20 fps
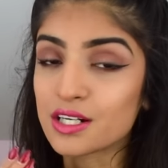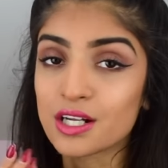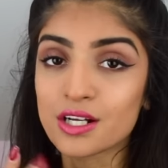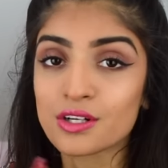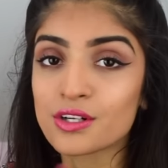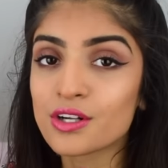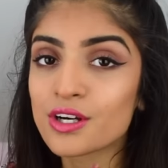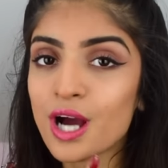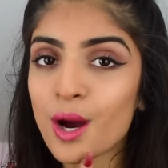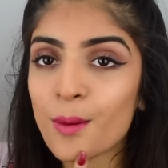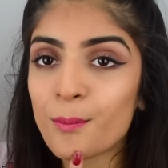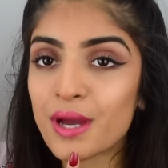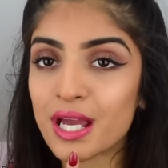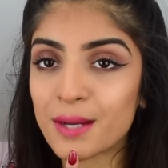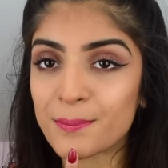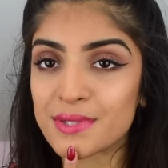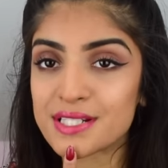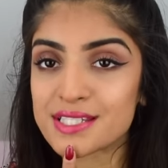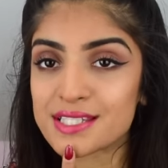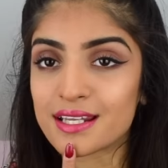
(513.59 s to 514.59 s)
Like, look how
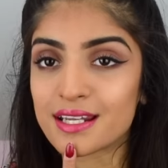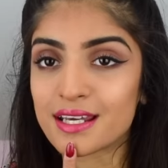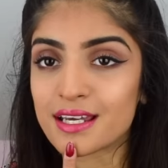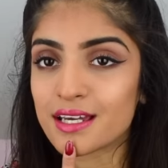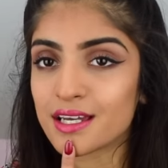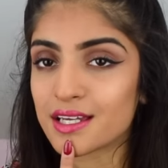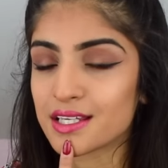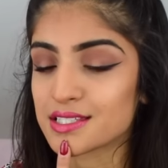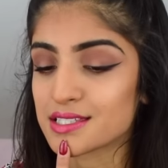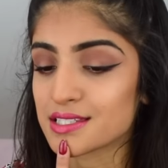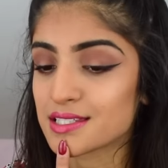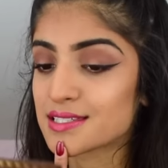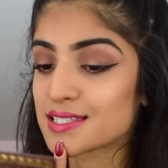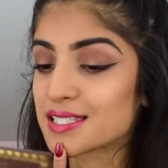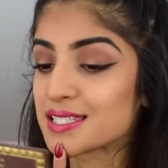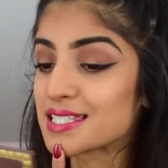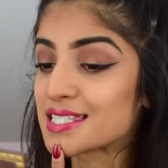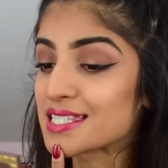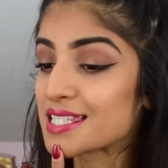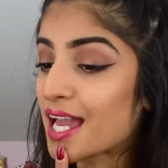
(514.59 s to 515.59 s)
pigmented it is. It's
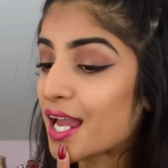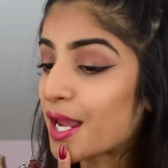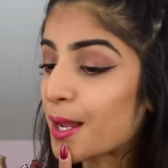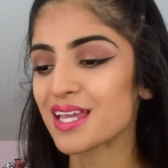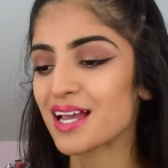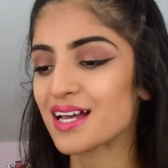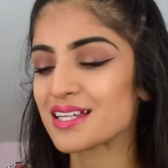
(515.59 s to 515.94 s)
insane.